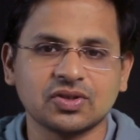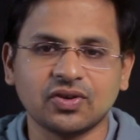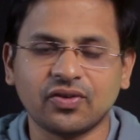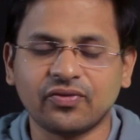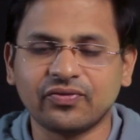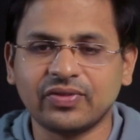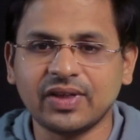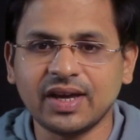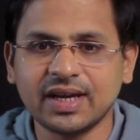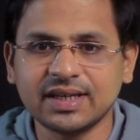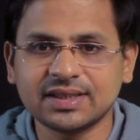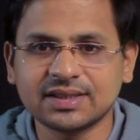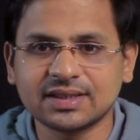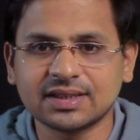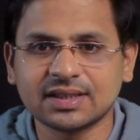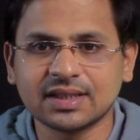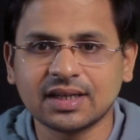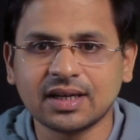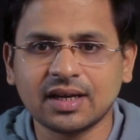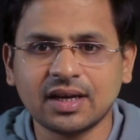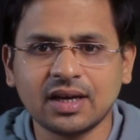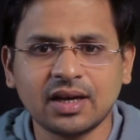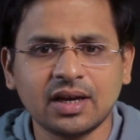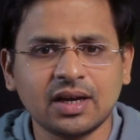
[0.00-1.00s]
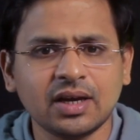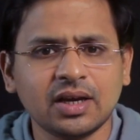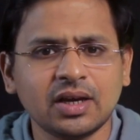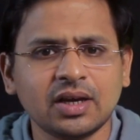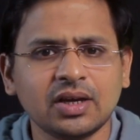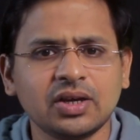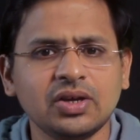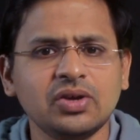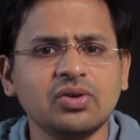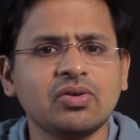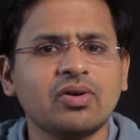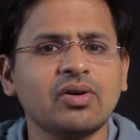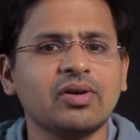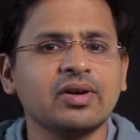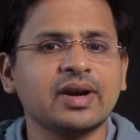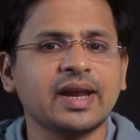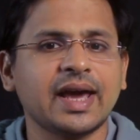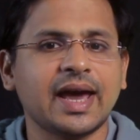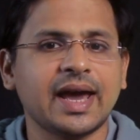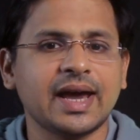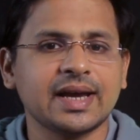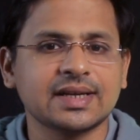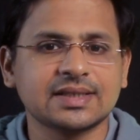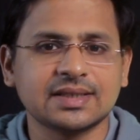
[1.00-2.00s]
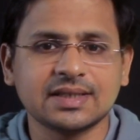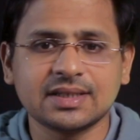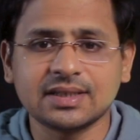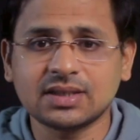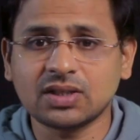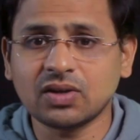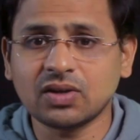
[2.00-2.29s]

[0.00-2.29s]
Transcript: of this, you can't access